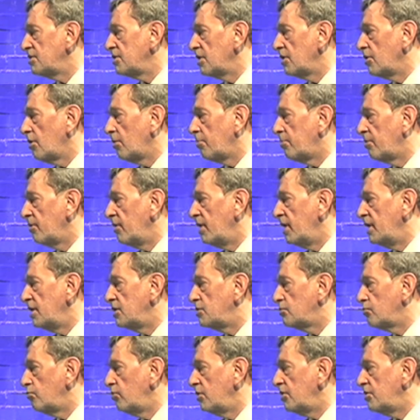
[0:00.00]
It
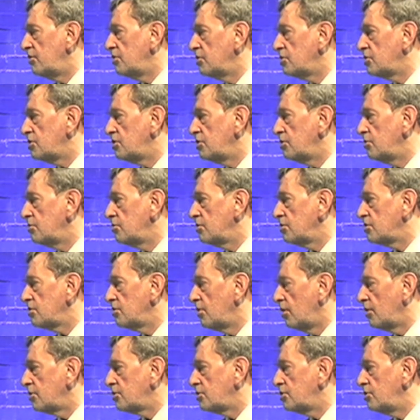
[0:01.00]
operates with the students,
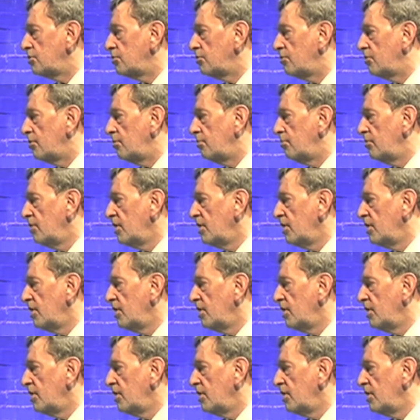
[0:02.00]
not to them.